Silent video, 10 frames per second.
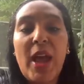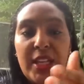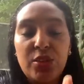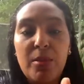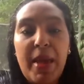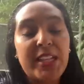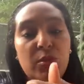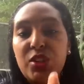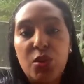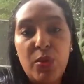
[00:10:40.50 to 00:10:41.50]
to imagine,
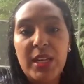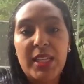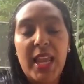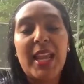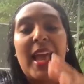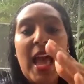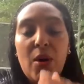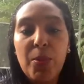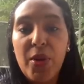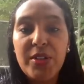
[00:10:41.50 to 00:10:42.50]
what you really can't,
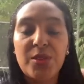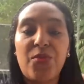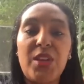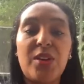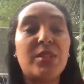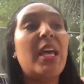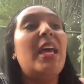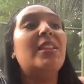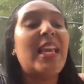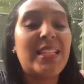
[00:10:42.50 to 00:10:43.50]
how a person feels
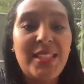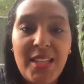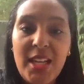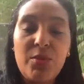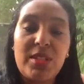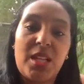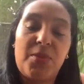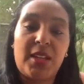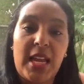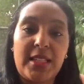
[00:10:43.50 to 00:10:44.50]
that's dealing with
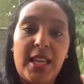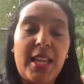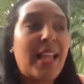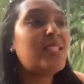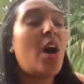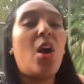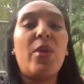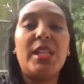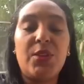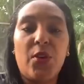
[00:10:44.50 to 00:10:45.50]
something like that. That's
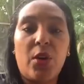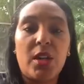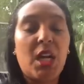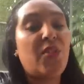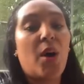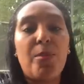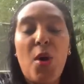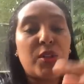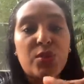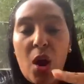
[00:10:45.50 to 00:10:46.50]
already difficult enough.
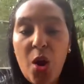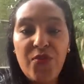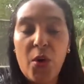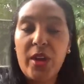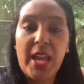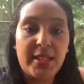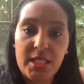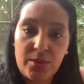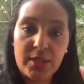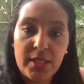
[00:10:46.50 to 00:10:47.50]
Most grown folk can't
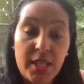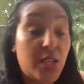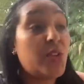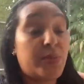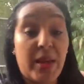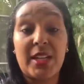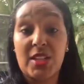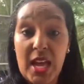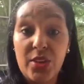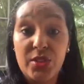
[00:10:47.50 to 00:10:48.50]
deal with it. And you expect the
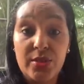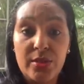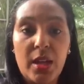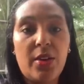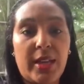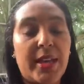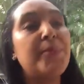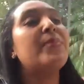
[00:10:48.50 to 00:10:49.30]
child to? Okay.